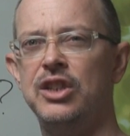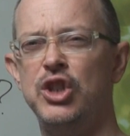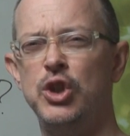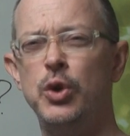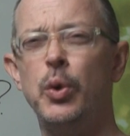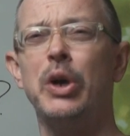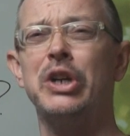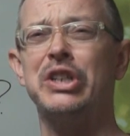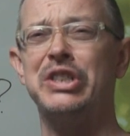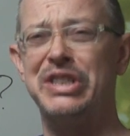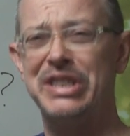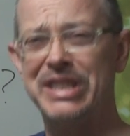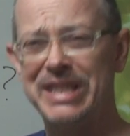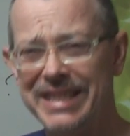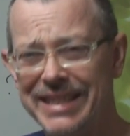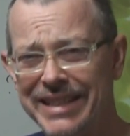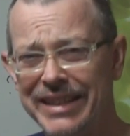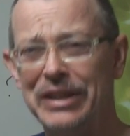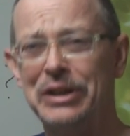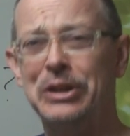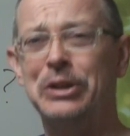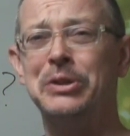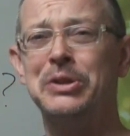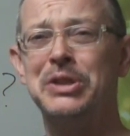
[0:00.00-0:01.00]
You are
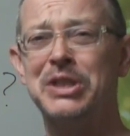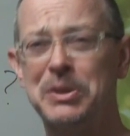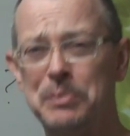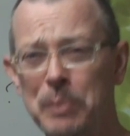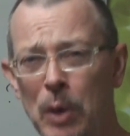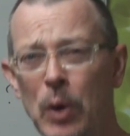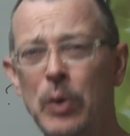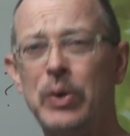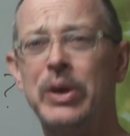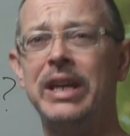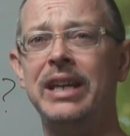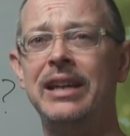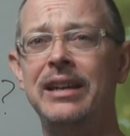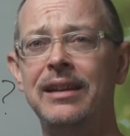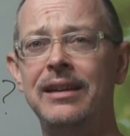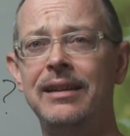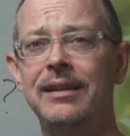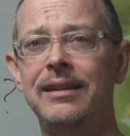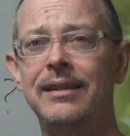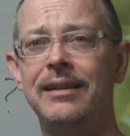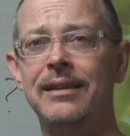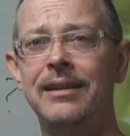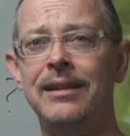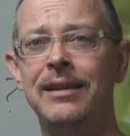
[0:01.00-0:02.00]
still smoking?
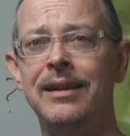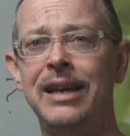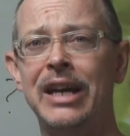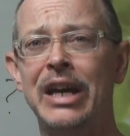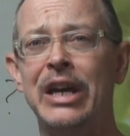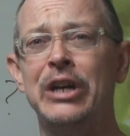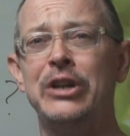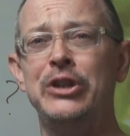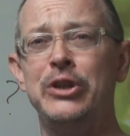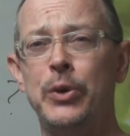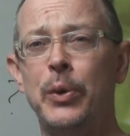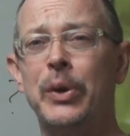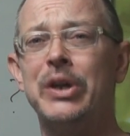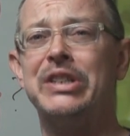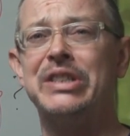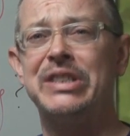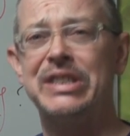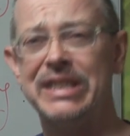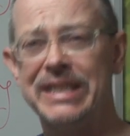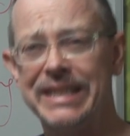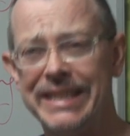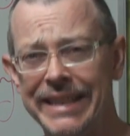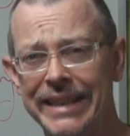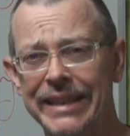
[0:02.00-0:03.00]
You are
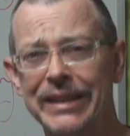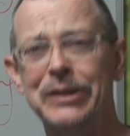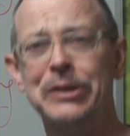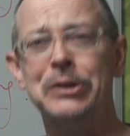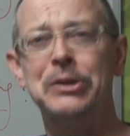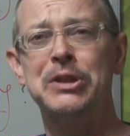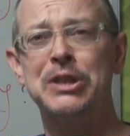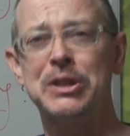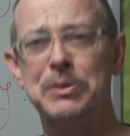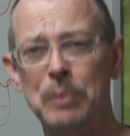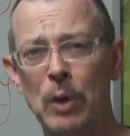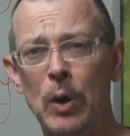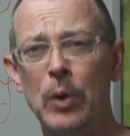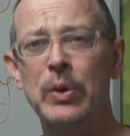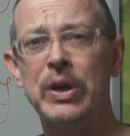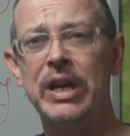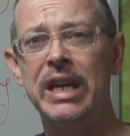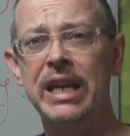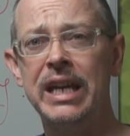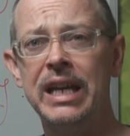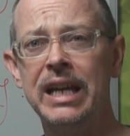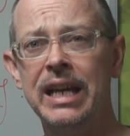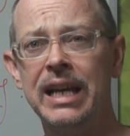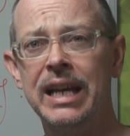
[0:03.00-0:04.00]
still
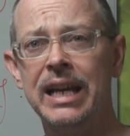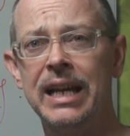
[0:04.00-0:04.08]
smoking?